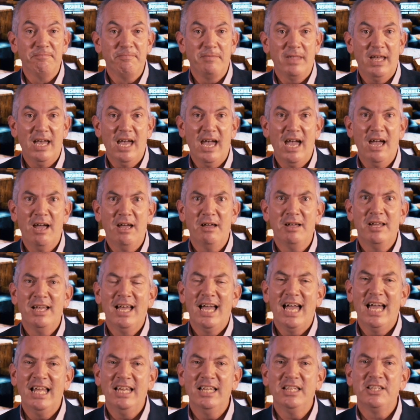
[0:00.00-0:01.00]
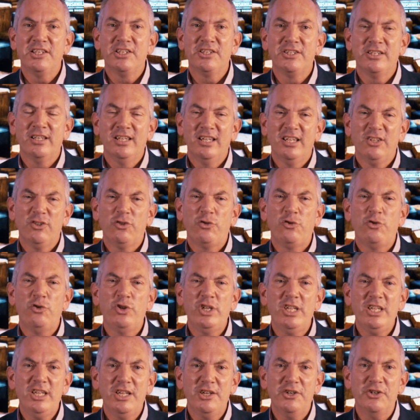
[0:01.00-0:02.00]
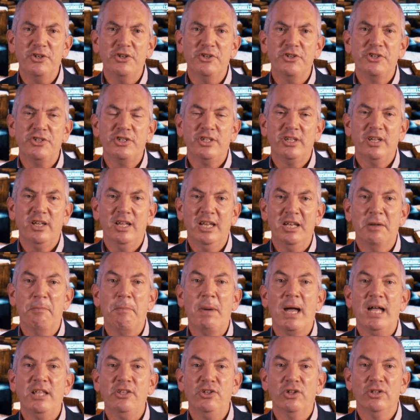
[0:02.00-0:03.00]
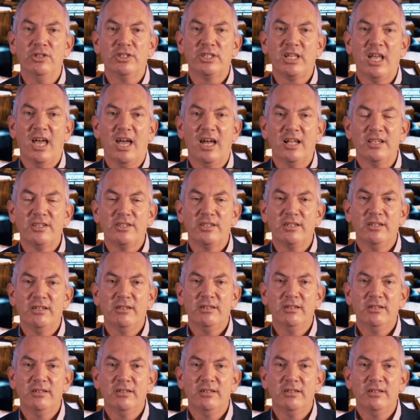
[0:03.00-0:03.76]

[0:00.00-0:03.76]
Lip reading: And it's 3 years in a Banyuls cask.